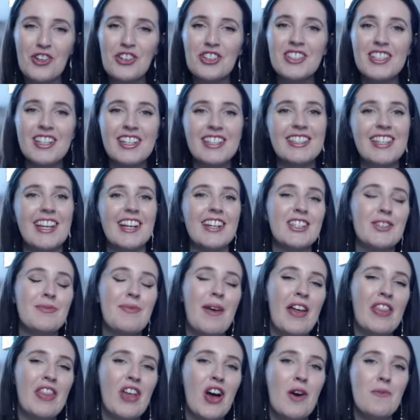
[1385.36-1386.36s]
details
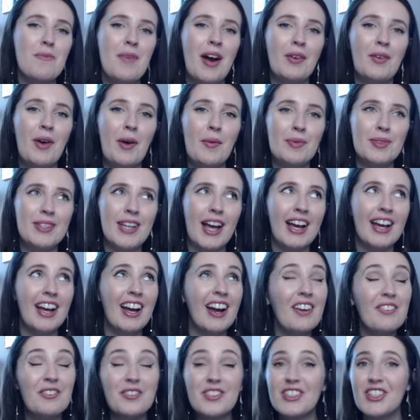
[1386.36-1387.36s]
about that on my website.
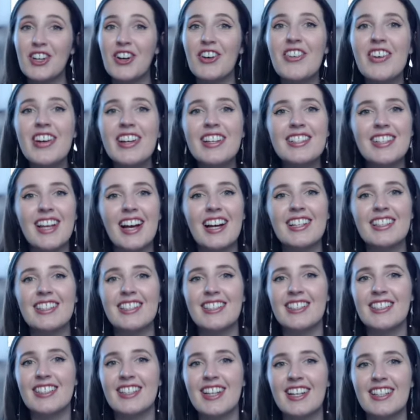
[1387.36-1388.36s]
I'm so
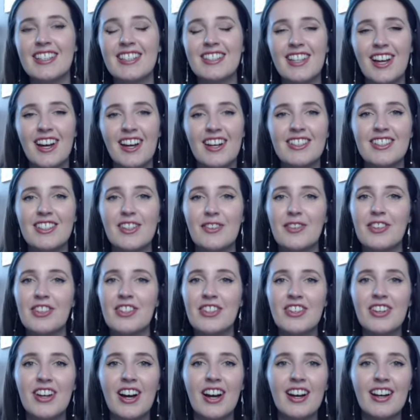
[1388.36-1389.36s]
excited to get started with
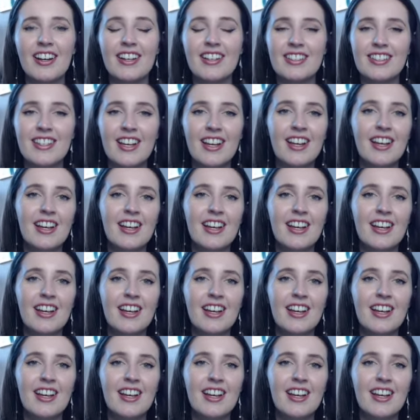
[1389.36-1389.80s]
you guys.